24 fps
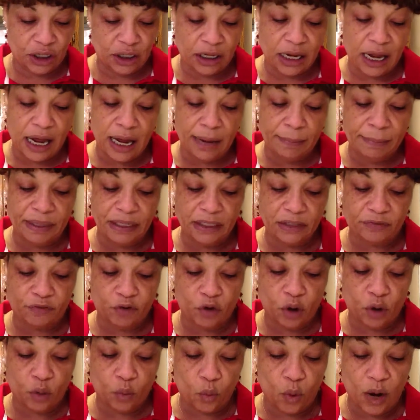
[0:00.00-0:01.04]
lobbies
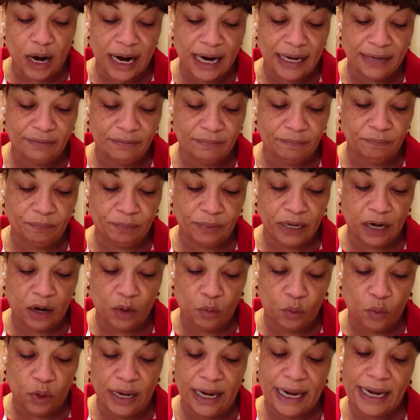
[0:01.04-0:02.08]
for a wide
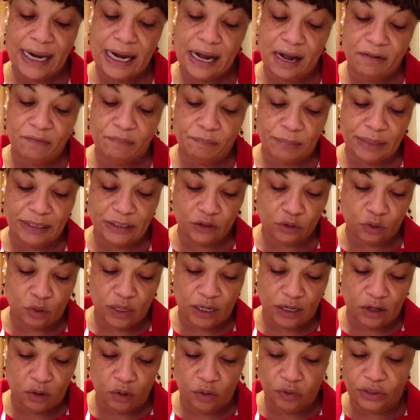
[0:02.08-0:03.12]
array of mental
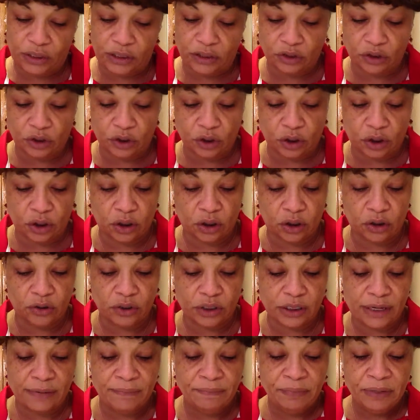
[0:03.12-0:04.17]
health
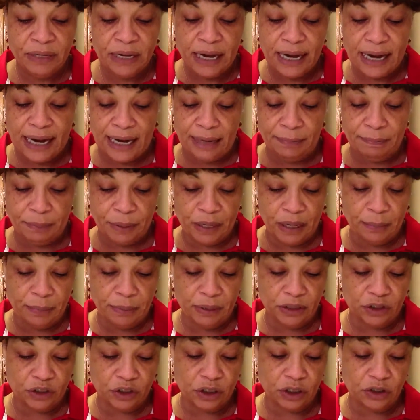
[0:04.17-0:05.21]
concerns, and
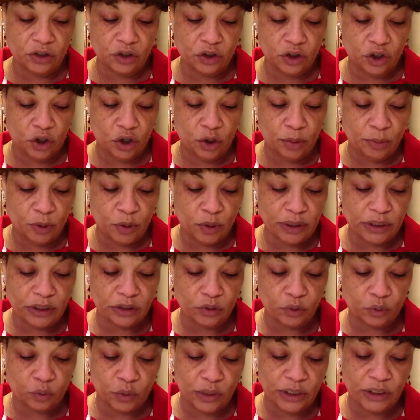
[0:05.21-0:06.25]
publishes
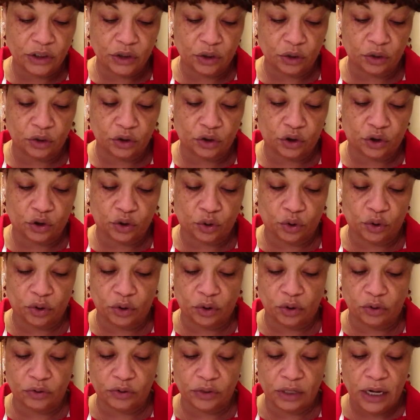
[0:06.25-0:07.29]
numerous research
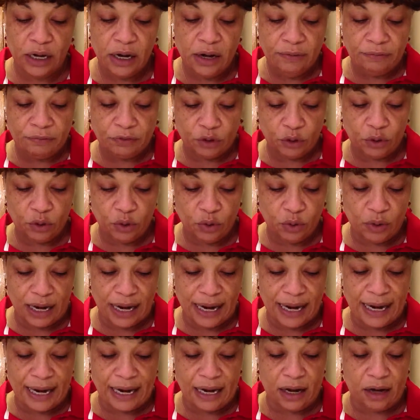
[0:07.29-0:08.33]
journals through
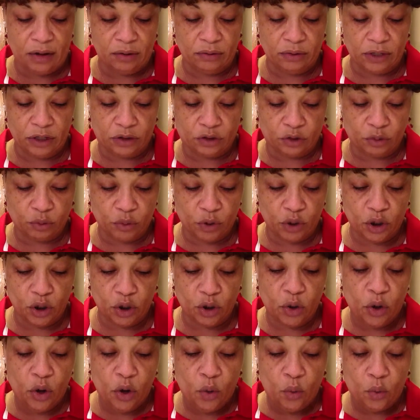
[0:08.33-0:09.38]

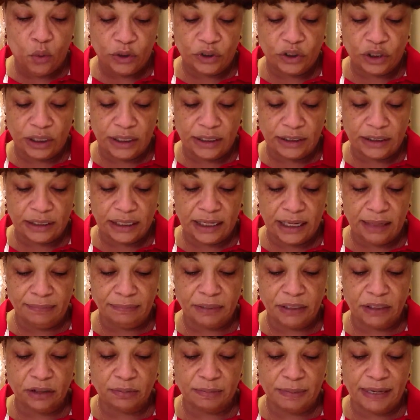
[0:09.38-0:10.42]
which an
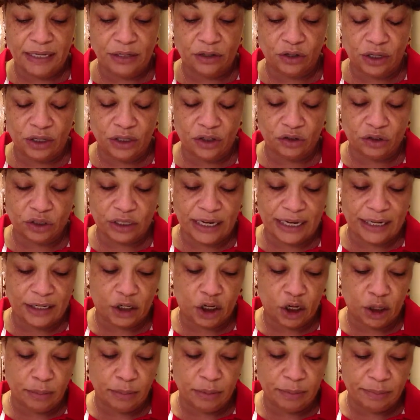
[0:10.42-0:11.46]
attempt is made to understand
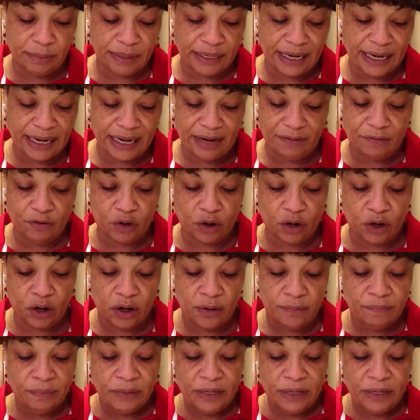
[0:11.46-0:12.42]
human behavior